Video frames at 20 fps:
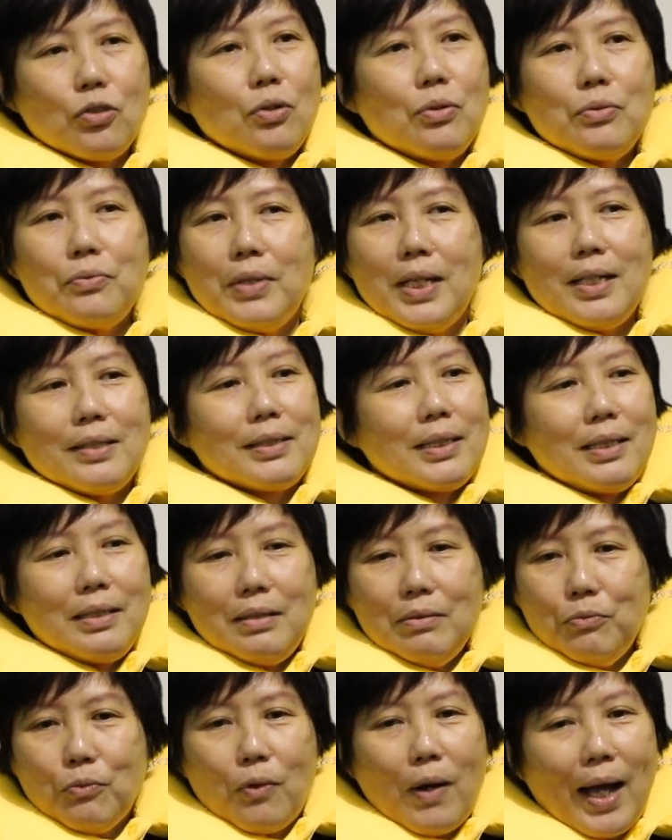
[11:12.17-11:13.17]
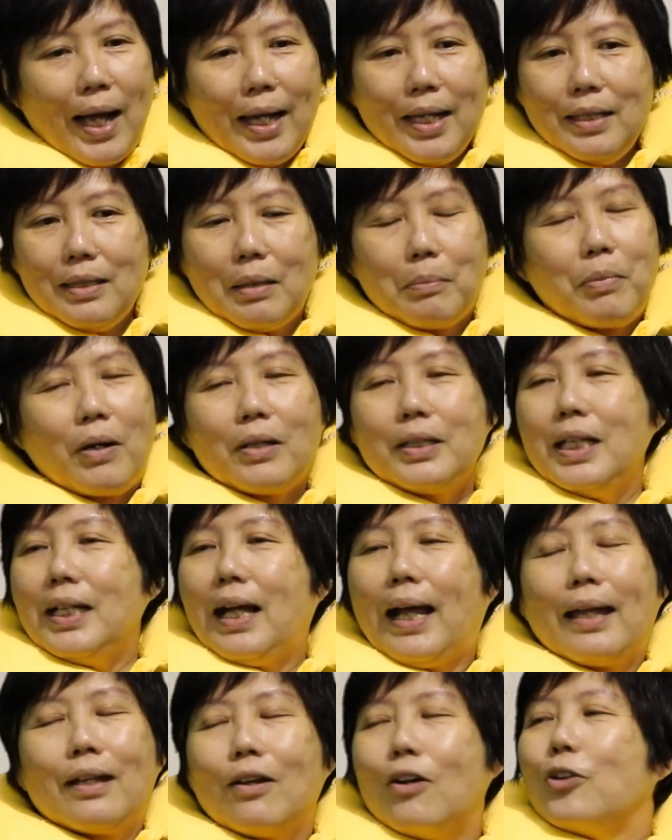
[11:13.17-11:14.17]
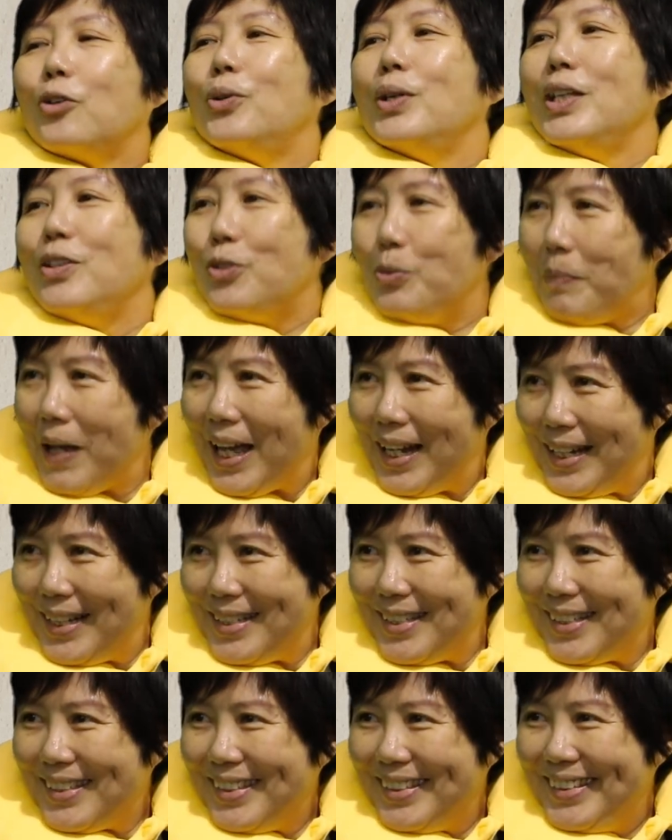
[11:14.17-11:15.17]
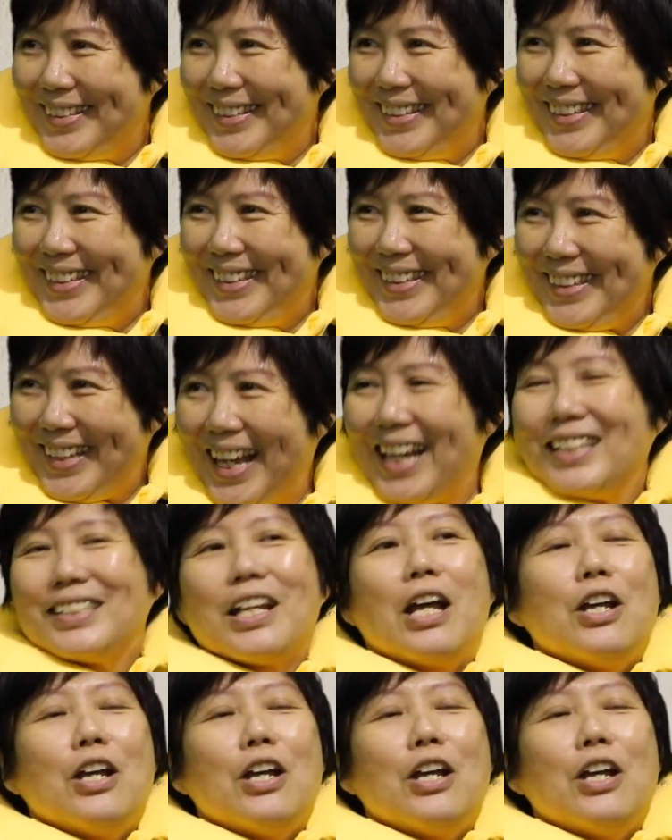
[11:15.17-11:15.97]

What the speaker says: no reason why the body cannot go into balance. Yes,